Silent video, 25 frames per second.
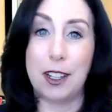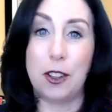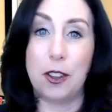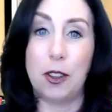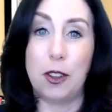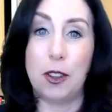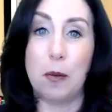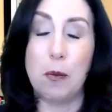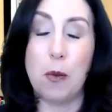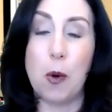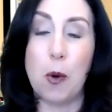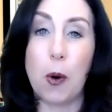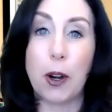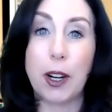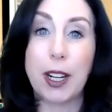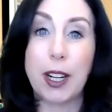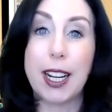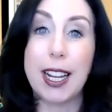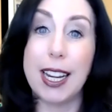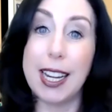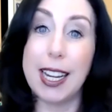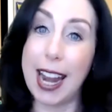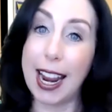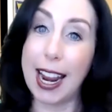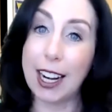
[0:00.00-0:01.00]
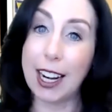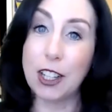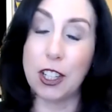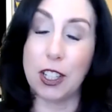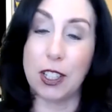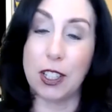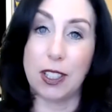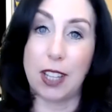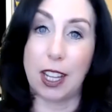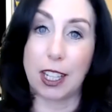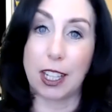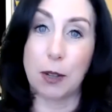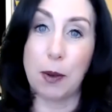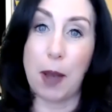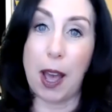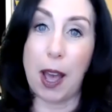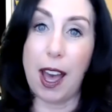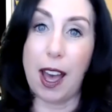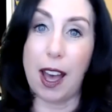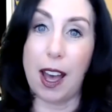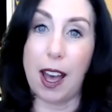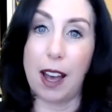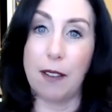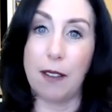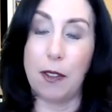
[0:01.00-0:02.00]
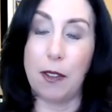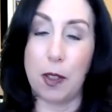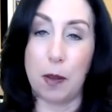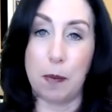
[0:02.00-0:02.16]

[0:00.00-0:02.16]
the more connections that you have,